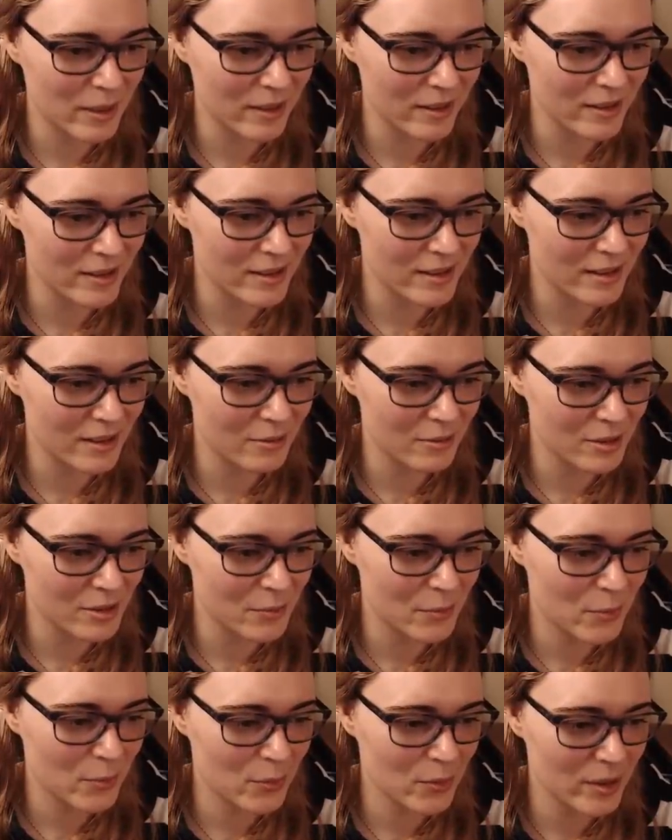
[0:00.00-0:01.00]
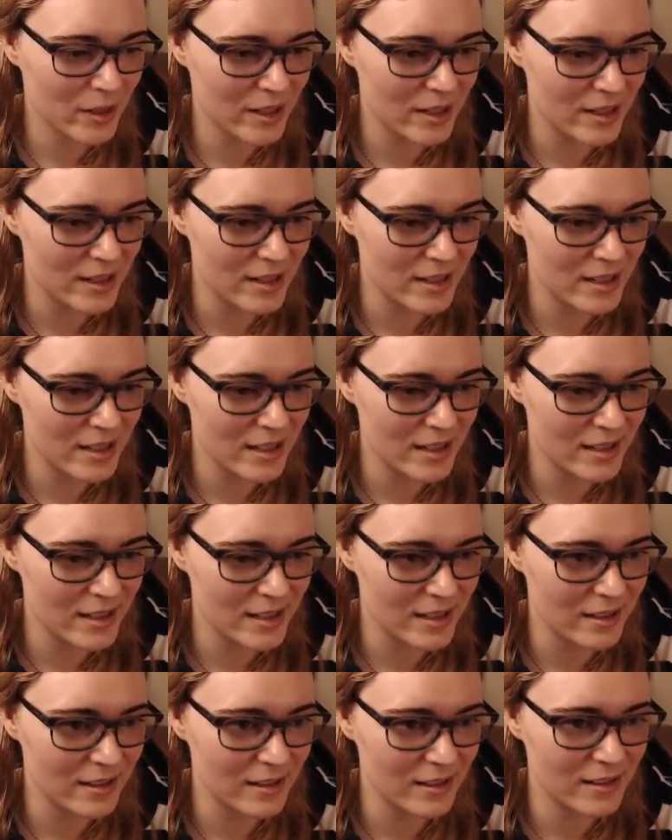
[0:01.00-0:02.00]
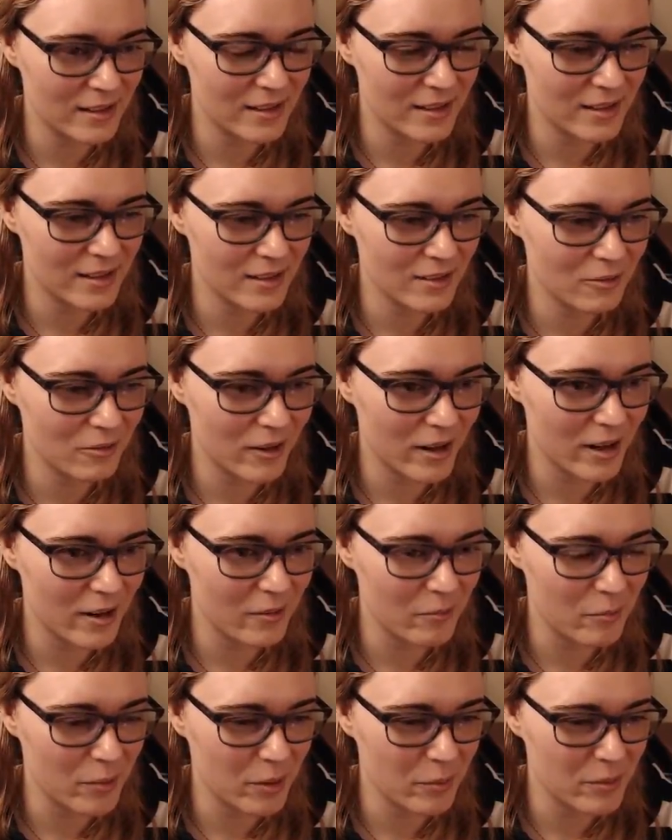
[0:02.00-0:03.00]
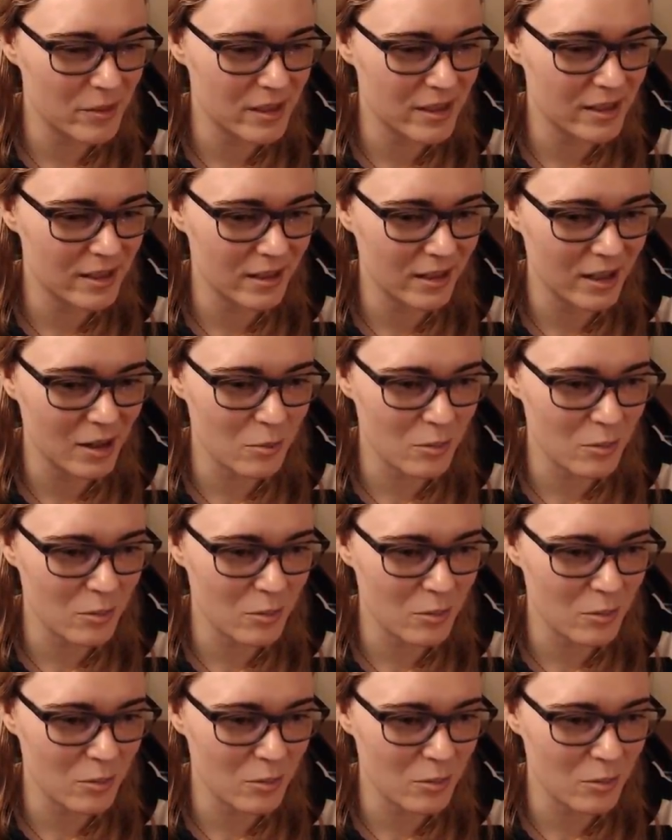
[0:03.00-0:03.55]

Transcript: because it was pretty decent when I bumped a